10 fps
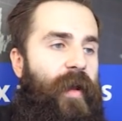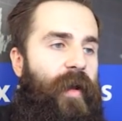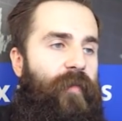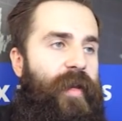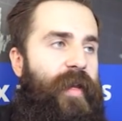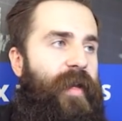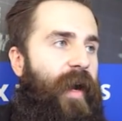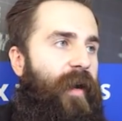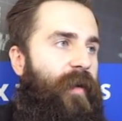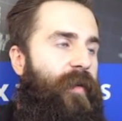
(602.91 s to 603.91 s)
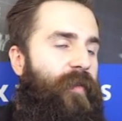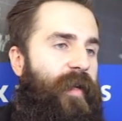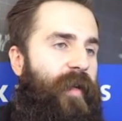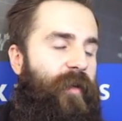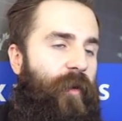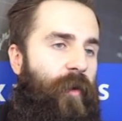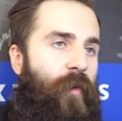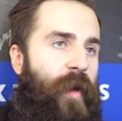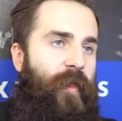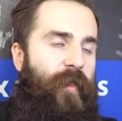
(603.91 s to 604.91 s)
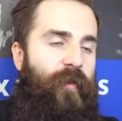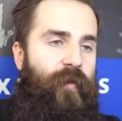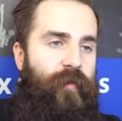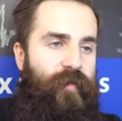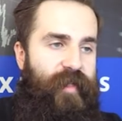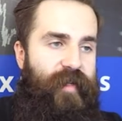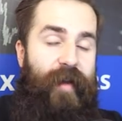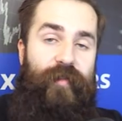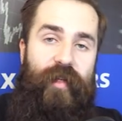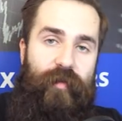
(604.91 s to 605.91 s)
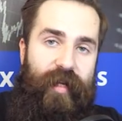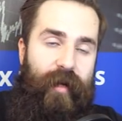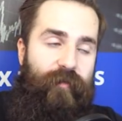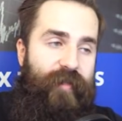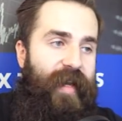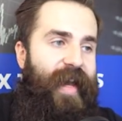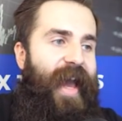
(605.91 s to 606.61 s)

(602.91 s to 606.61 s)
we are gonna go through the FTMO accounts.